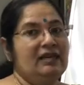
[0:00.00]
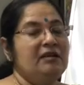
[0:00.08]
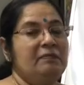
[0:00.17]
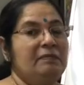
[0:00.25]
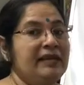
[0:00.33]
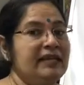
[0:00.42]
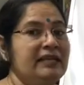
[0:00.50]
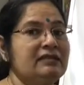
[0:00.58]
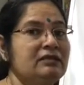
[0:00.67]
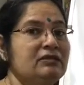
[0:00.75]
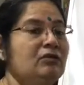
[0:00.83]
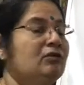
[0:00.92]
Please
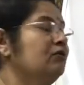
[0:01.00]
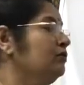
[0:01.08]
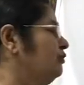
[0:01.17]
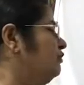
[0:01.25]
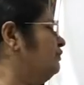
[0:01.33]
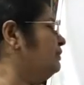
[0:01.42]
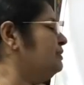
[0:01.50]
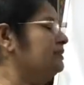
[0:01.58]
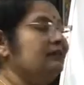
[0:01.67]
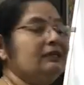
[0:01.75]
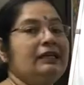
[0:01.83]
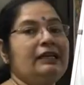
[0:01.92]
don't go for
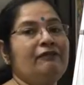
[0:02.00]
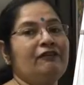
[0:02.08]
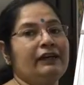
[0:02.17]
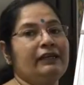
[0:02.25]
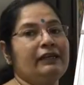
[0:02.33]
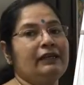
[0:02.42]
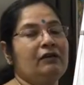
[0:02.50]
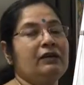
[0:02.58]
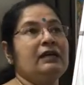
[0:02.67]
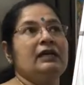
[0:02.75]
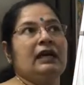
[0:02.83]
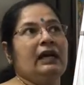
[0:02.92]
directly finding out
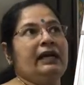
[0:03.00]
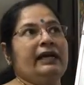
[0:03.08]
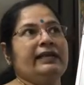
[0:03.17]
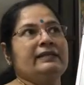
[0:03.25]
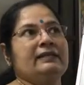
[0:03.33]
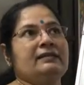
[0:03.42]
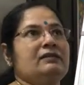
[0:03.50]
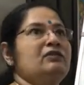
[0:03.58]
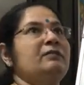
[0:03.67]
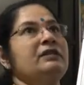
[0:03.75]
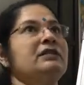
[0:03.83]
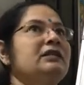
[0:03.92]
x is so
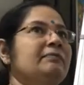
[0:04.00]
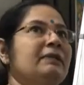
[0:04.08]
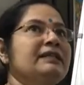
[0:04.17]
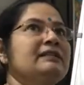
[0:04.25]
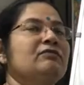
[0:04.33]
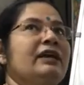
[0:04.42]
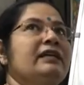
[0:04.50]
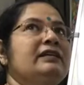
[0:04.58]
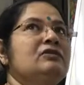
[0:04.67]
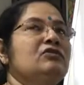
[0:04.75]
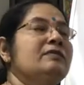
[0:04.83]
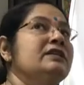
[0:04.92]
much plus y is
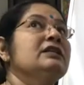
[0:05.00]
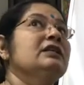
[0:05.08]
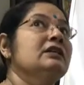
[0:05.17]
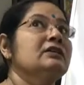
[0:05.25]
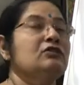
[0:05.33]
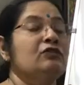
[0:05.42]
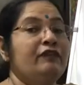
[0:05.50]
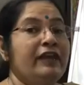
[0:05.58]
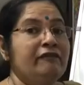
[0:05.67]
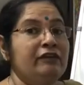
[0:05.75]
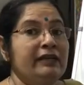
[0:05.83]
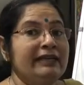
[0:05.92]
so much, so when
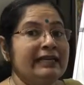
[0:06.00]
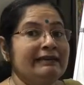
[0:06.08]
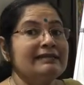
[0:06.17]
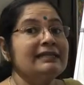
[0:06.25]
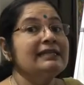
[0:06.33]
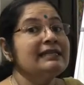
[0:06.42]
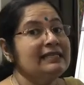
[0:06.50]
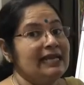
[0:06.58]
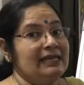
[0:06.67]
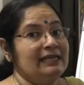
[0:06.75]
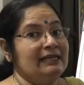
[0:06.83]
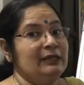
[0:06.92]
will you get 10?
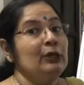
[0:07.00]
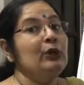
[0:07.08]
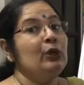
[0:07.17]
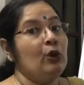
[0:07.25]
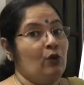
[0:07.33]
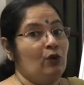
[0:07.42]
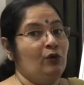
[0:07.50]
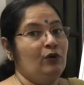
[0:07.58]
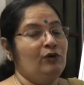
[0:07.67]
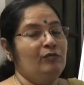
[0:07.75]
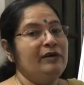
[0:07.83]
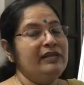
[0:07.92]
No.
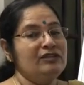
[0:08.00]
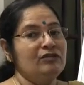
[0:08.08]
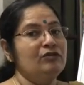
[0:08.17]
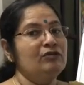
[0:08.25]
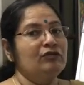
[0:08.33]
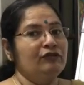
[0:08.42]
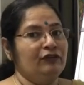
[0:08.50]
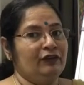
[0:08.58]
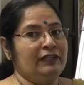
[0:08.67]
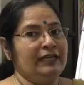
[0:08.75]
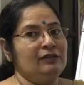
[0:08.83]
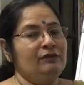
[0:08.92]
Please don't go for
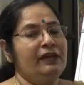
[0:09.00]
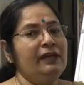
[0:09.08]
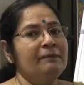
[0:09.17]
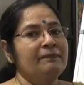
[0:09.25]
that way.